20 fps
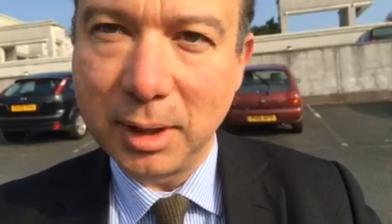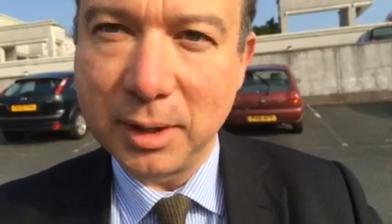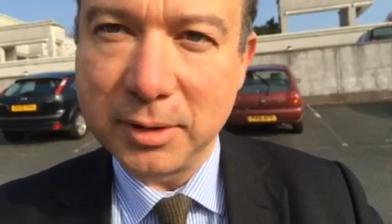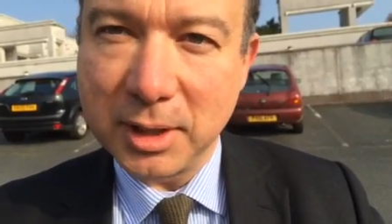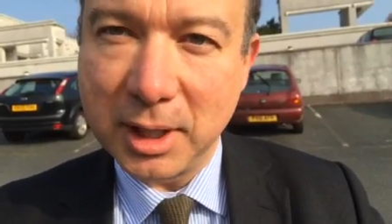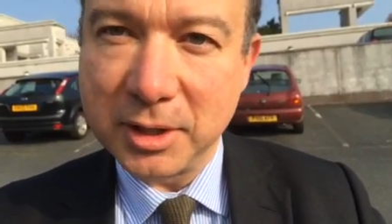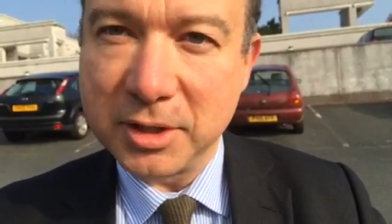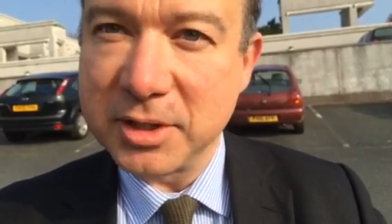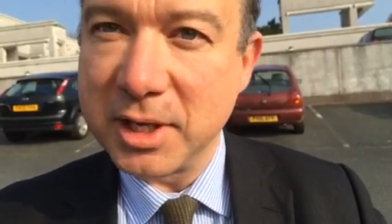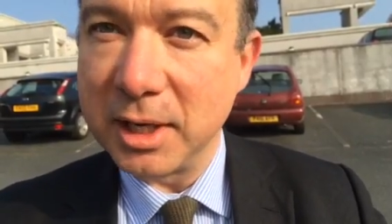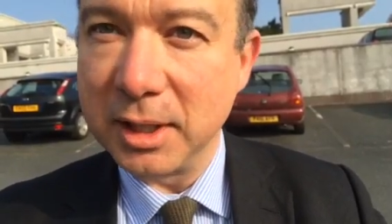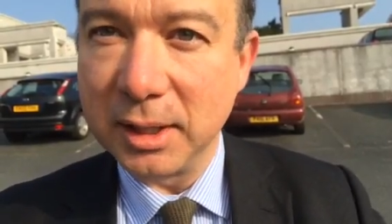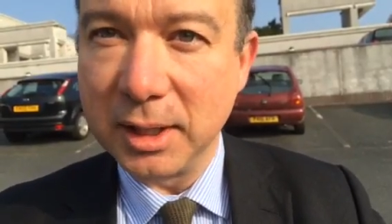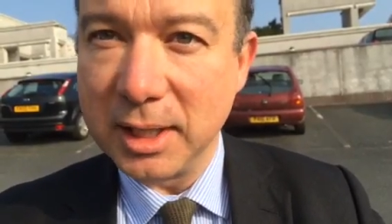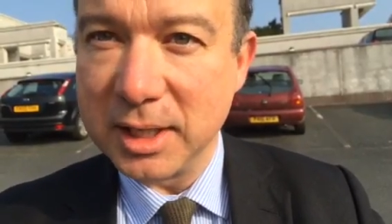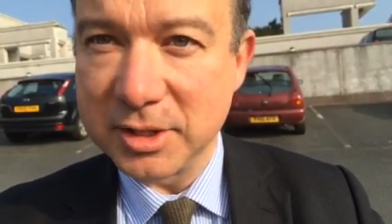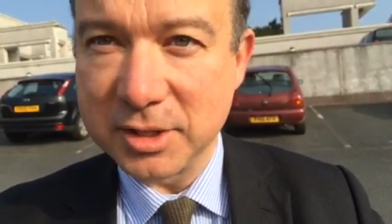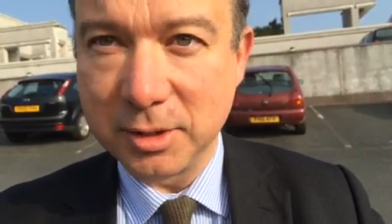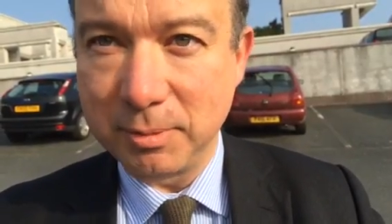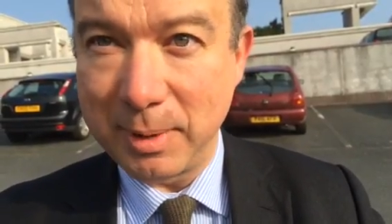as I understand it,
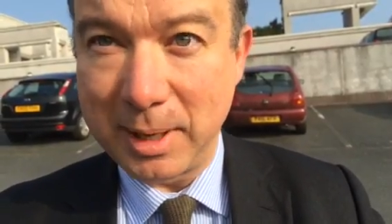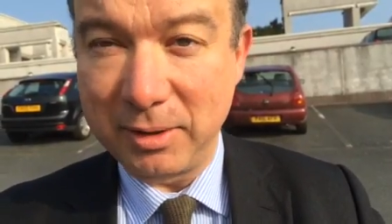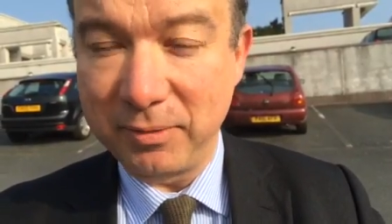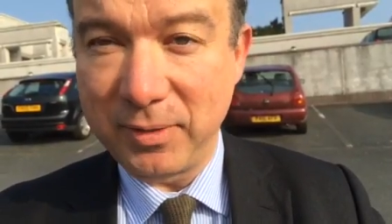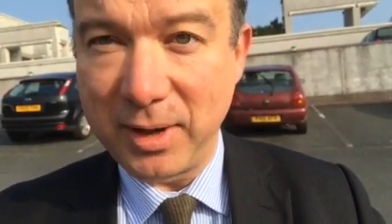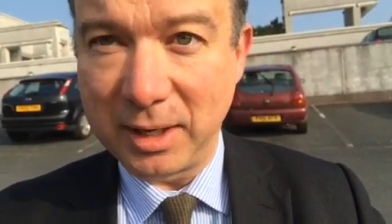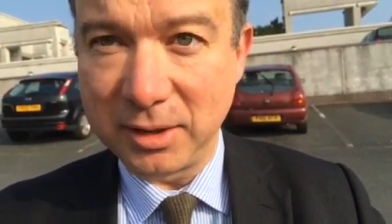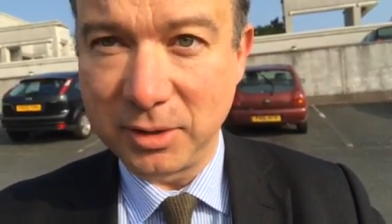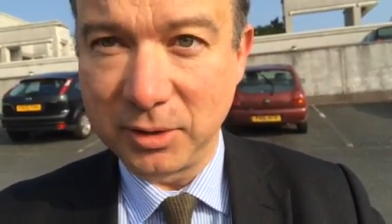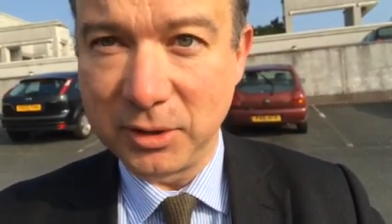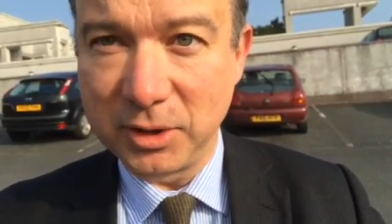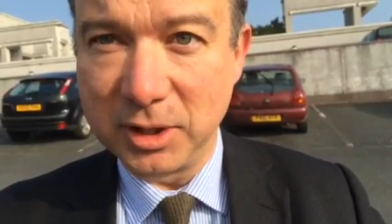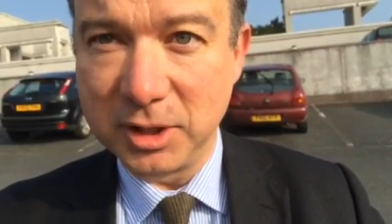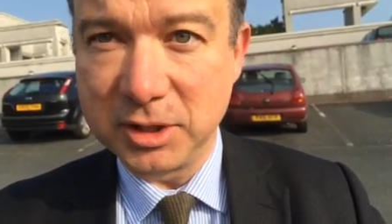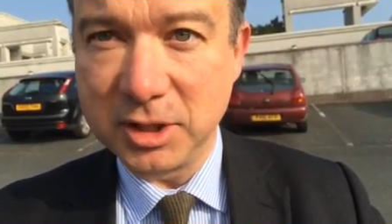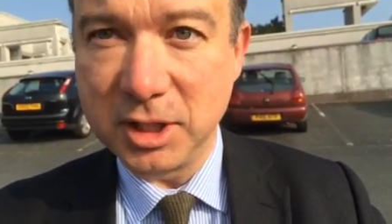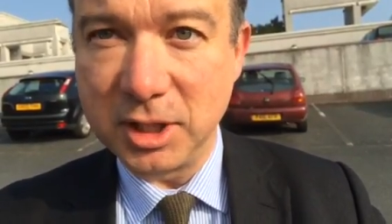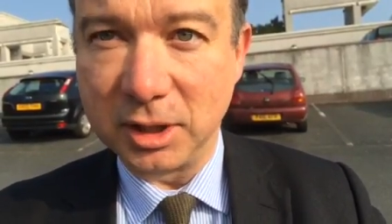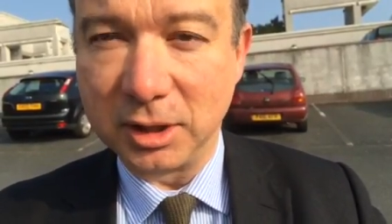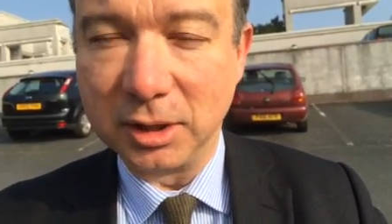less than about a factor
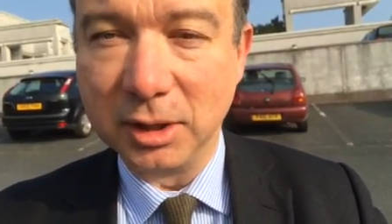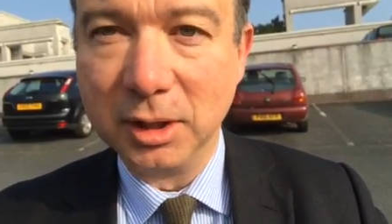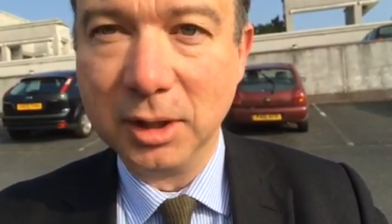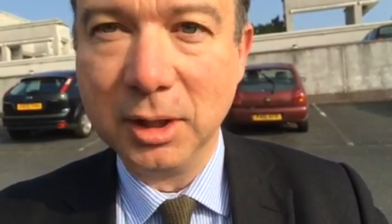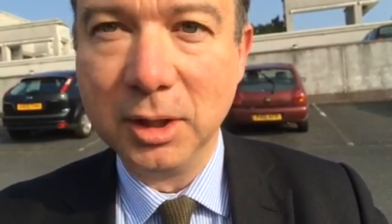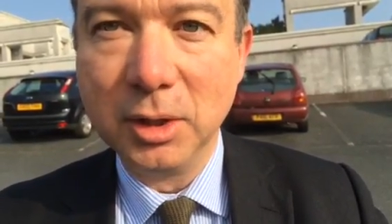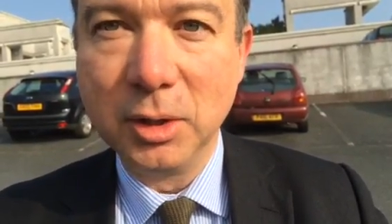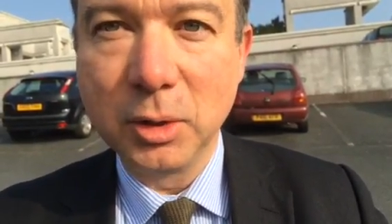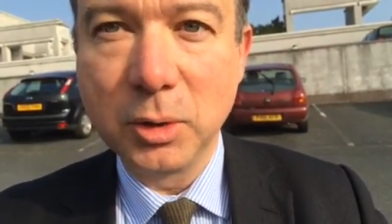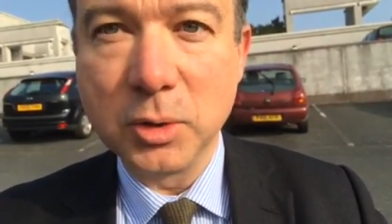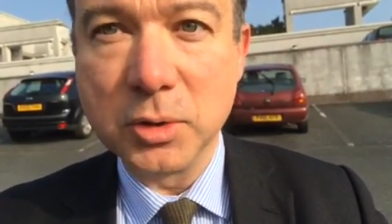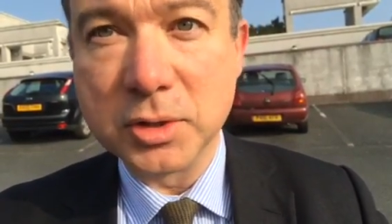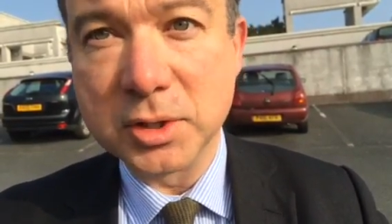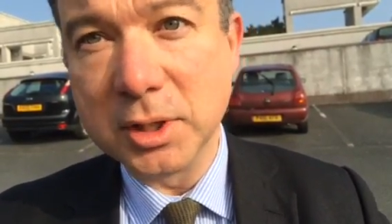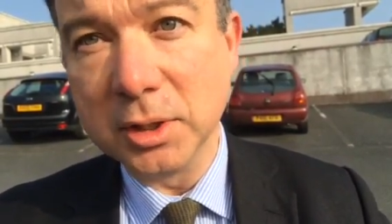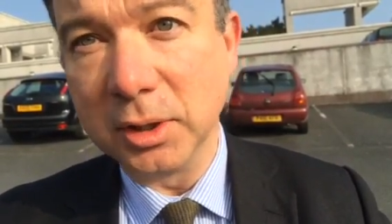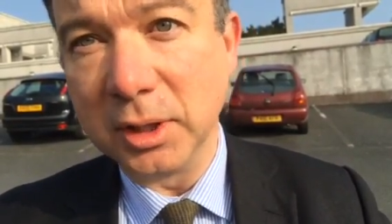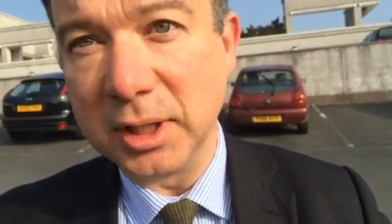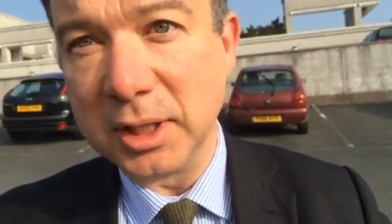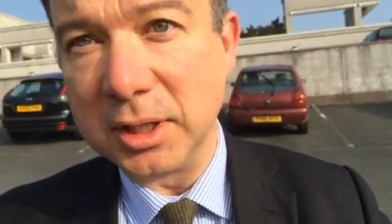13 could
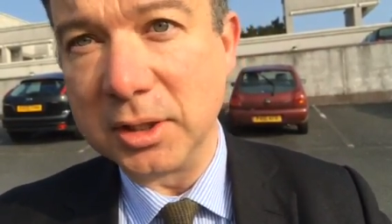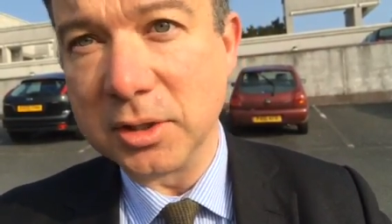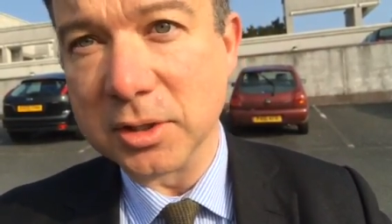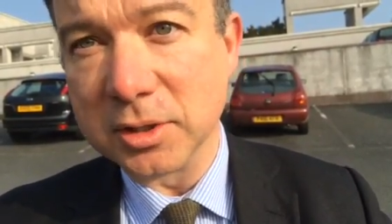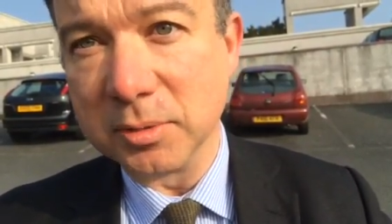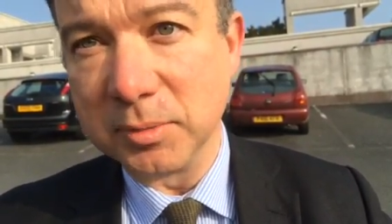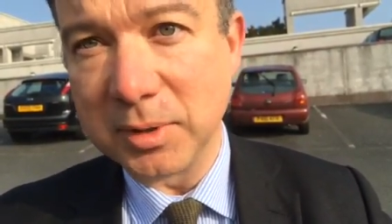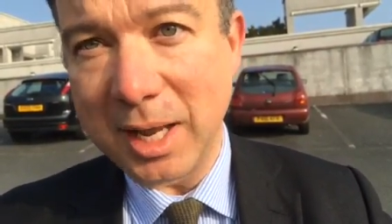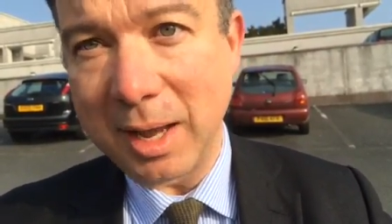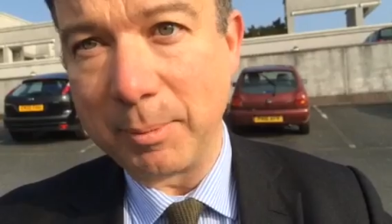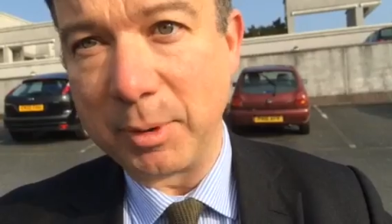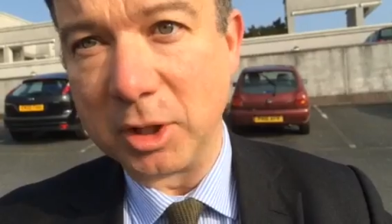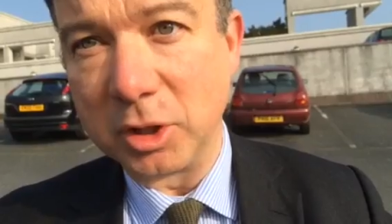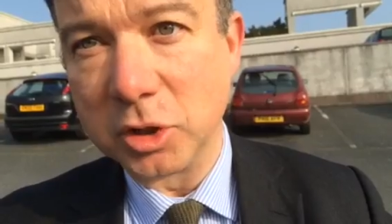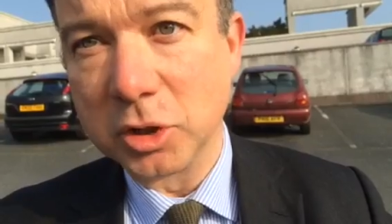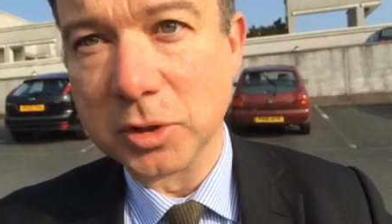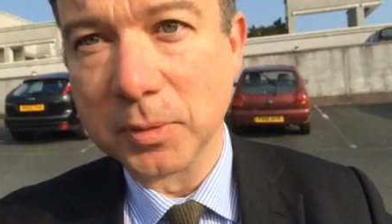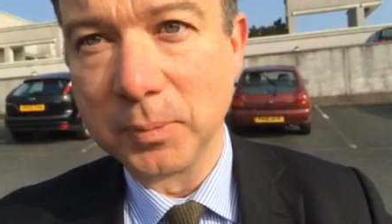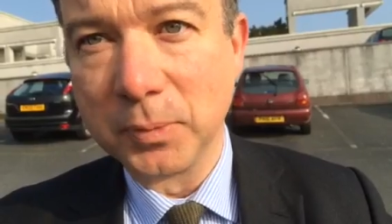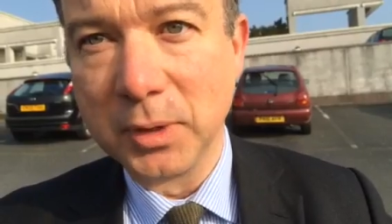still lead to some
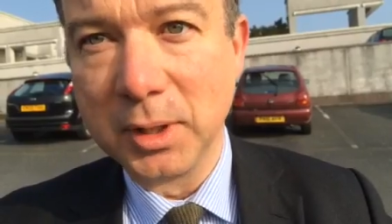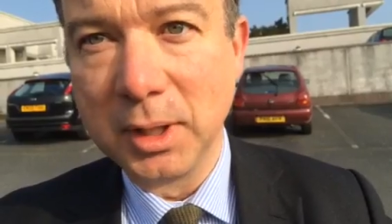damage.